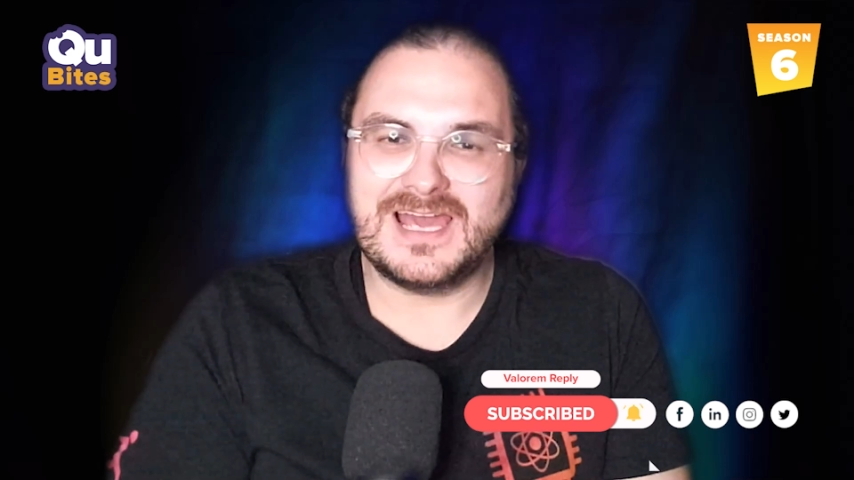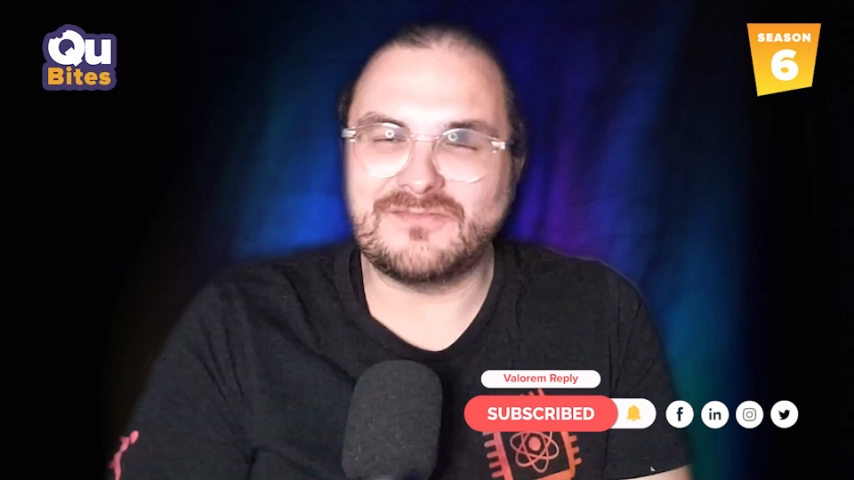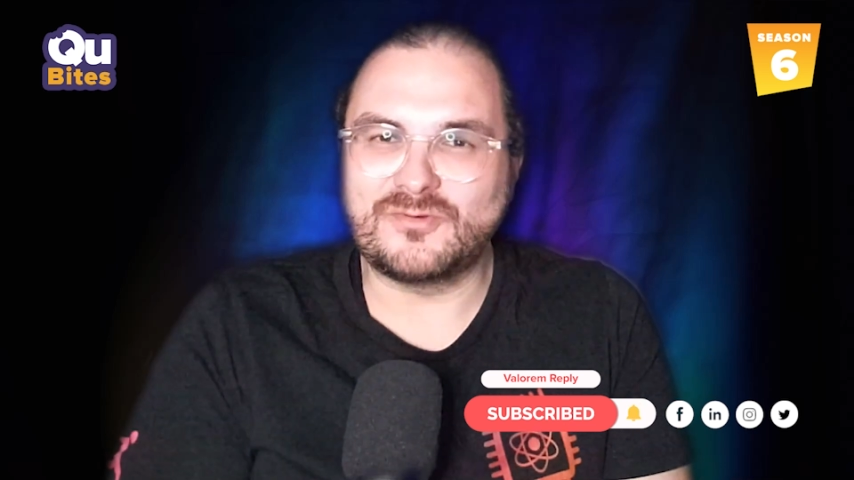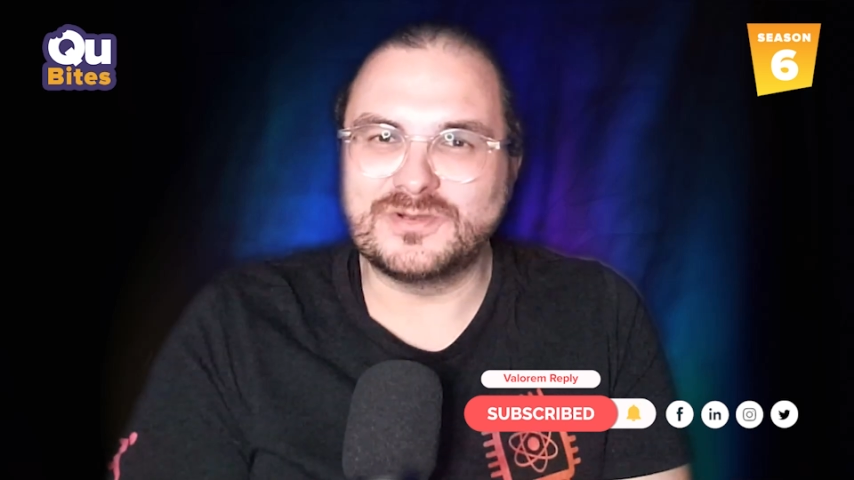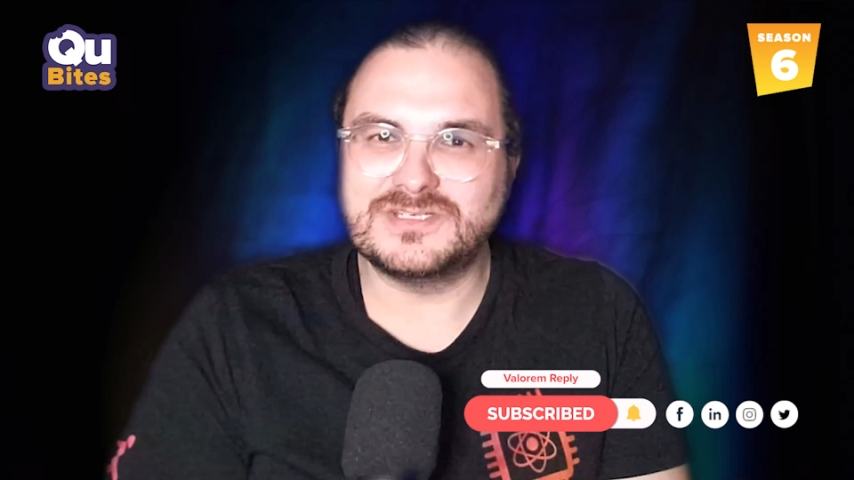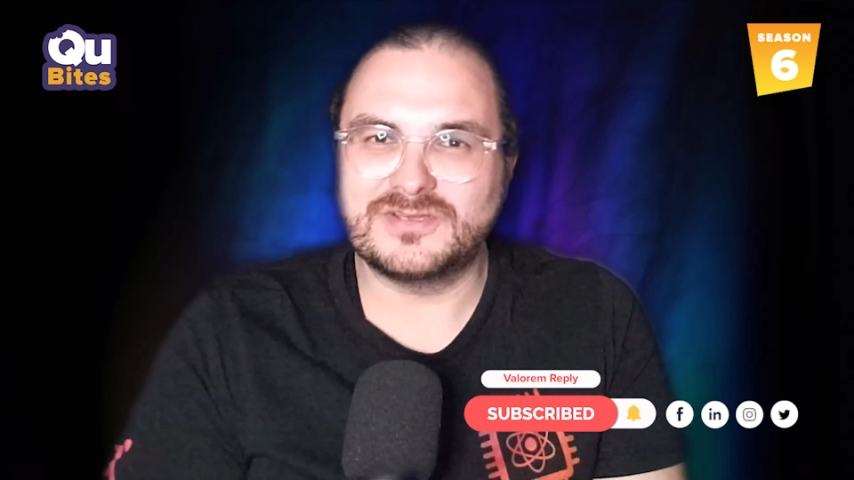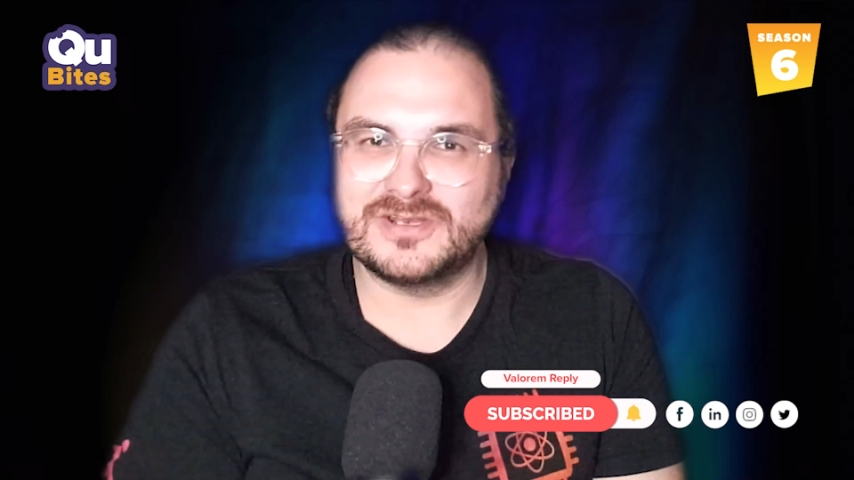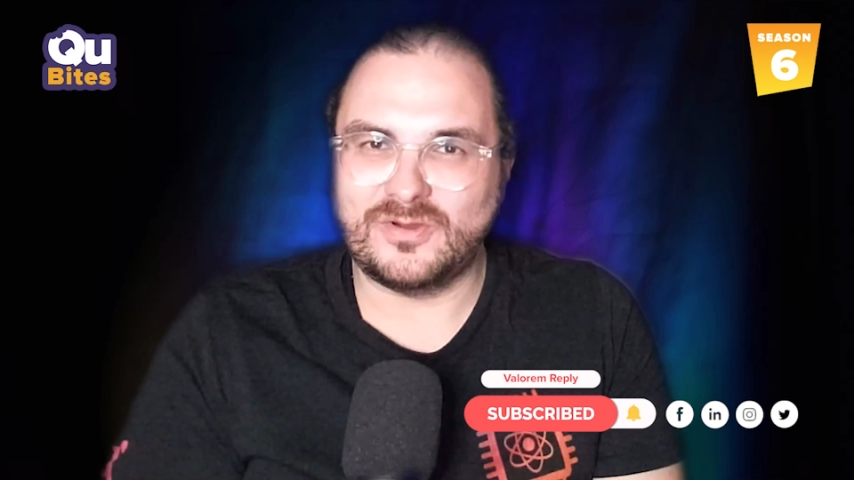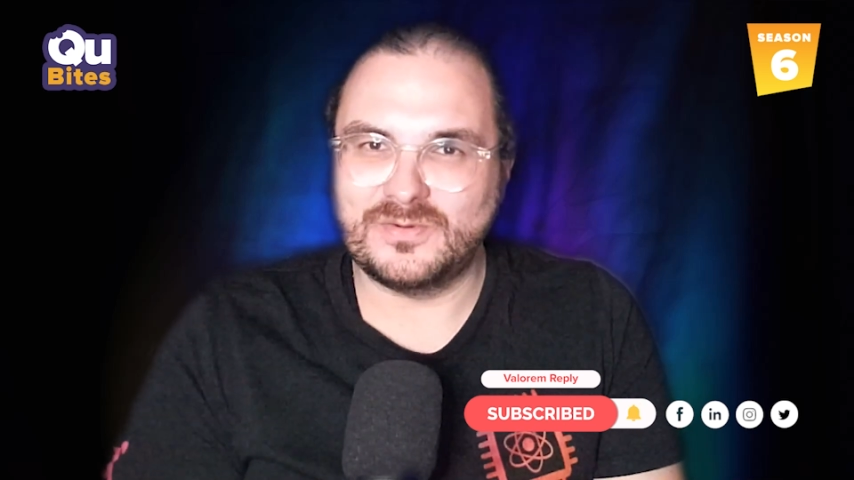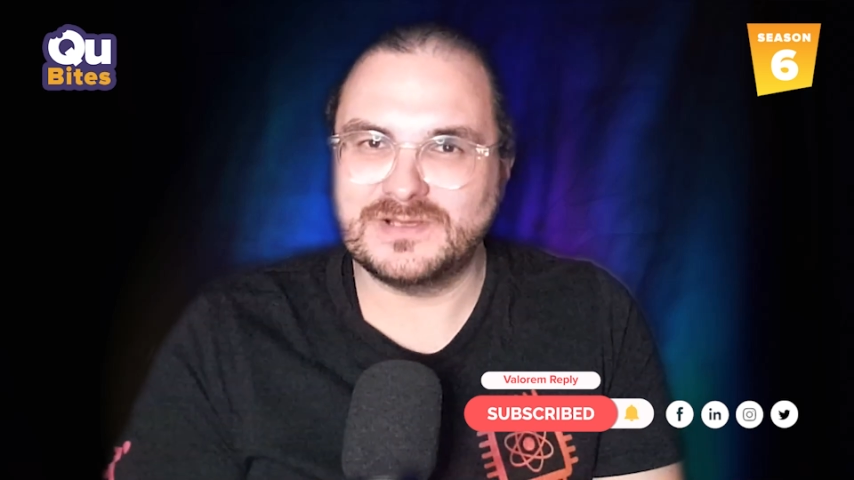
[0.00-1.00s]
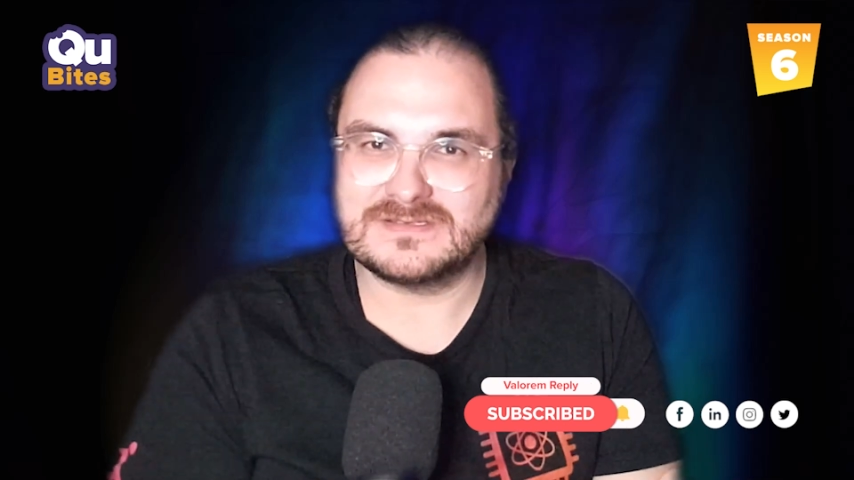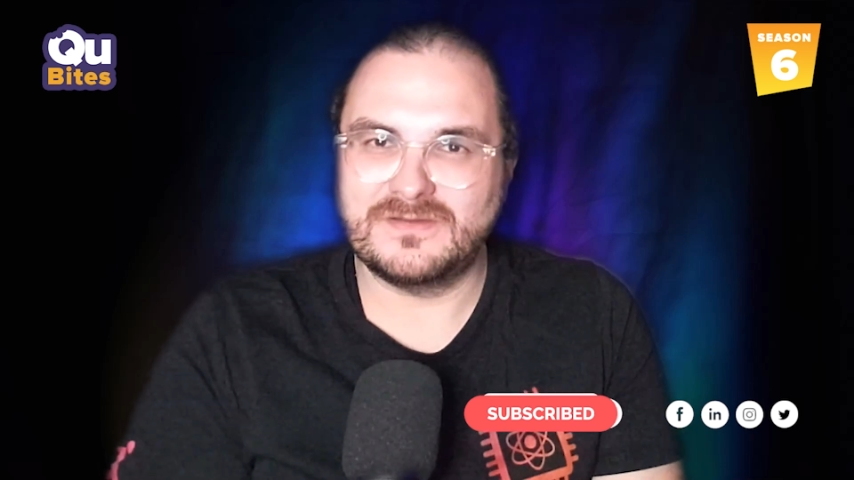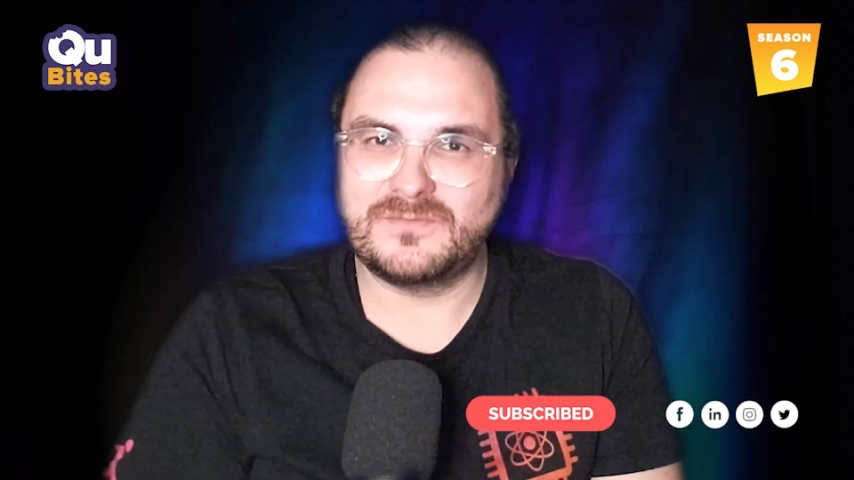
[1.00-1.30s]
And of course, you can always